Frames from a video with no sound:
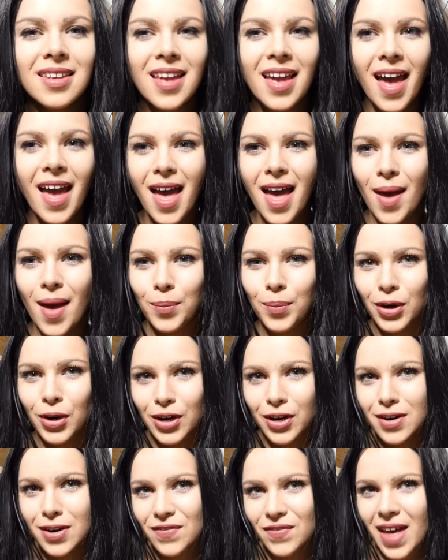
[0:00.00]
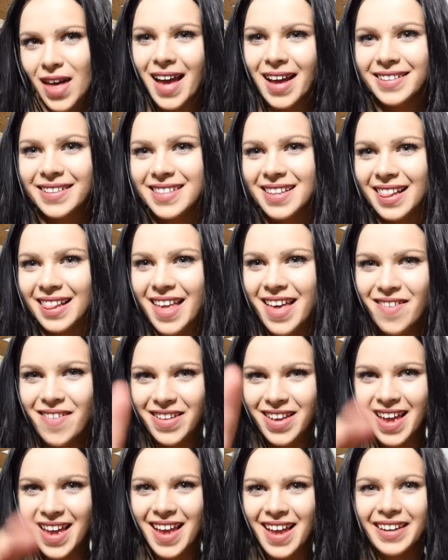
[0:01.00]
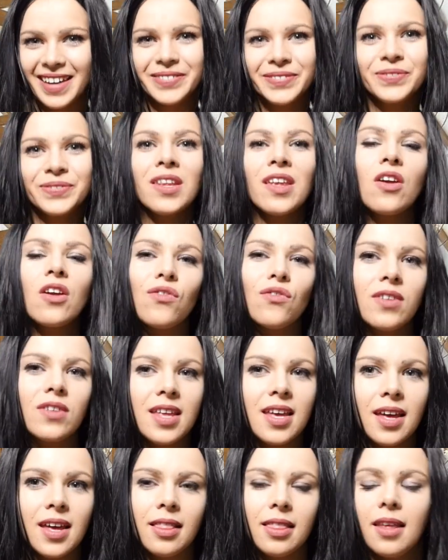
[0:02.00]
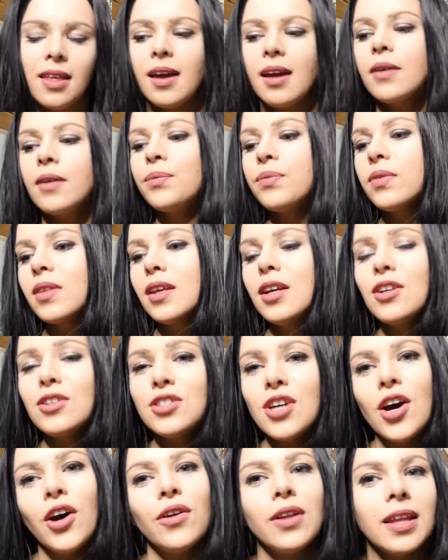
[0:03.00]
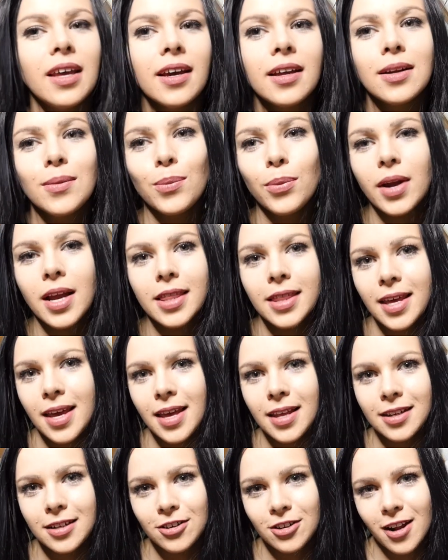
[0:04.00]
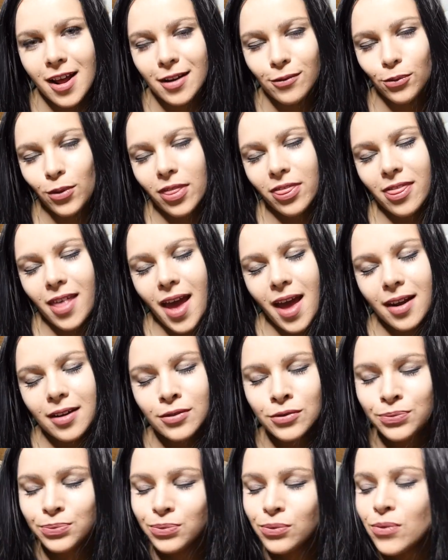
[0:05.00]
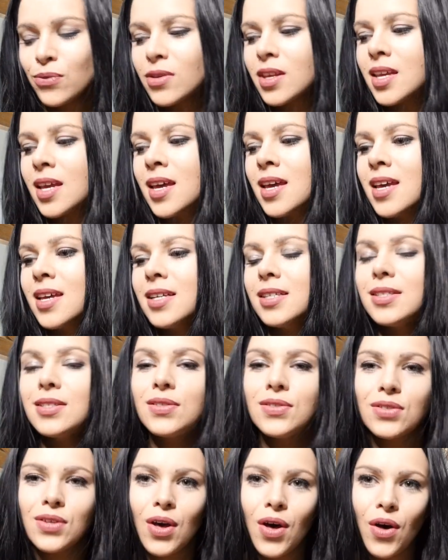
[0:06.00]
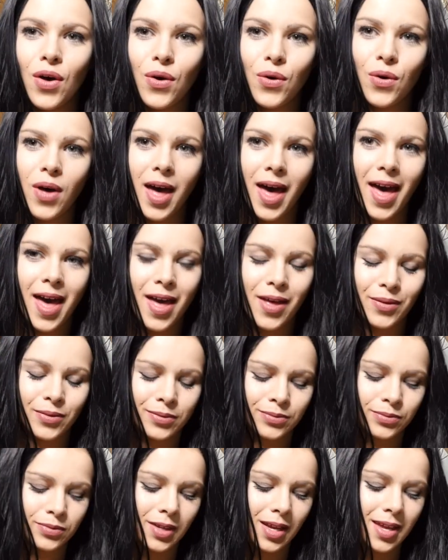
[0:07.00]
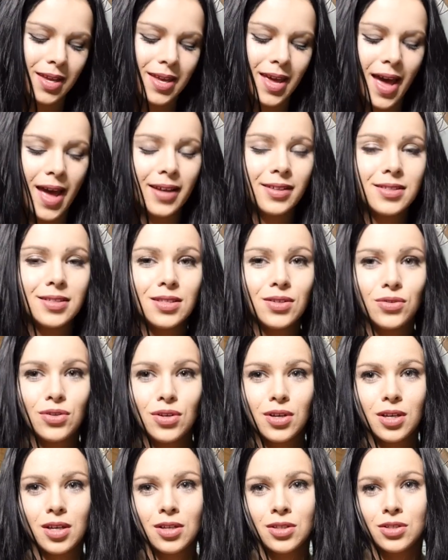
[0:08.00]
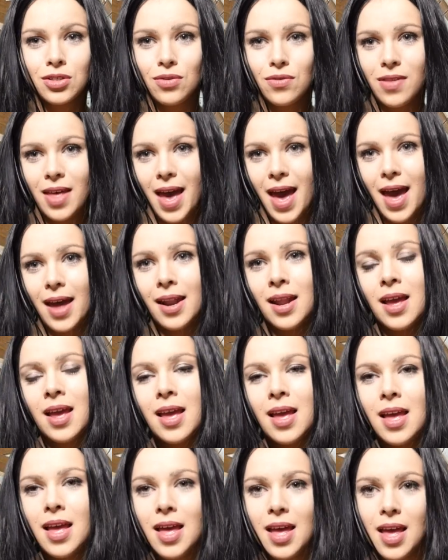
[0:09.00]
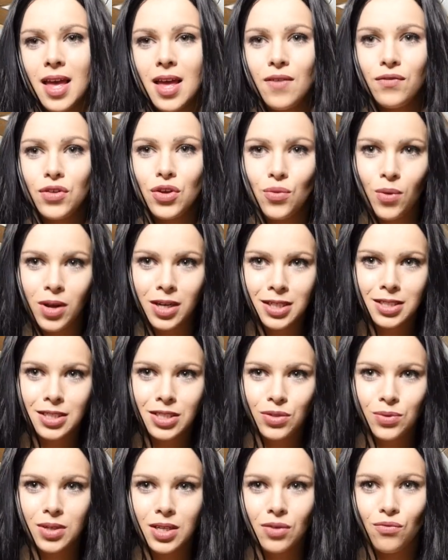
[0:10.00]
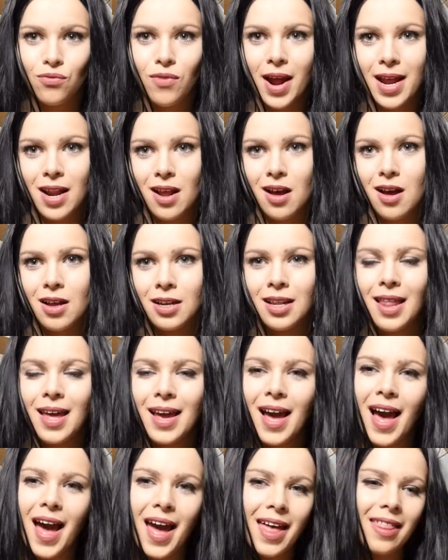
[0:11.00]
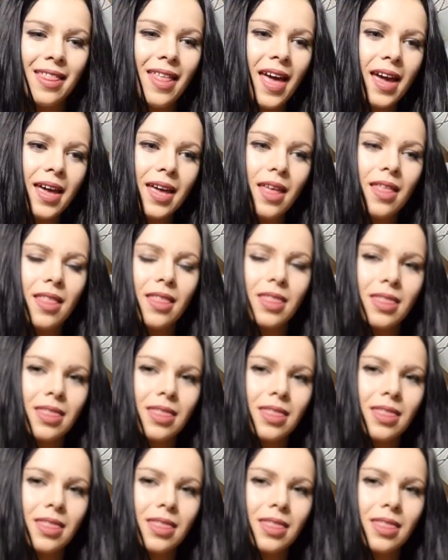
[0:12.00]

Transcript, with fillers: yeah perfect love it really good like you're totally gonna break the internet so, um, yeah, so you can do that. If you want to do it right on, like I like